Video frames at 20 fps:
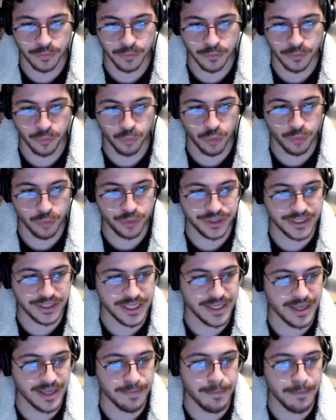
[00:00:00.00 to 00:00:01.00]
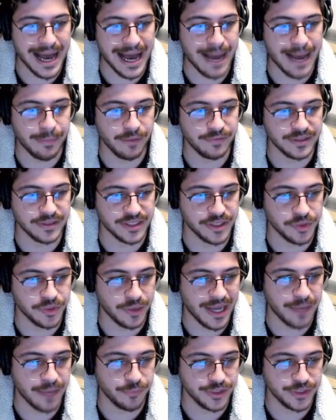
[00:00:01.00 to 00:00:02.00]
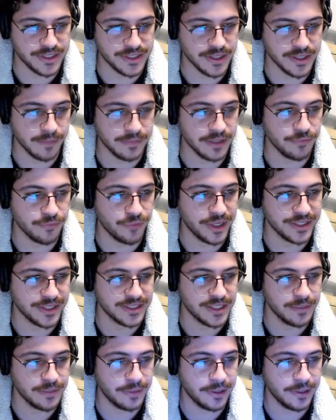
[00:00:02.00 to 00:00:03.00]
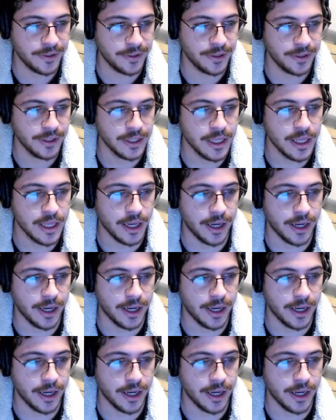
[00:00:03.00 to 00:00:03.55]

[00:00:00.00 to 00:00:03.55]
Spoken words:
when we see the map of the Decentraland, we see something really similar.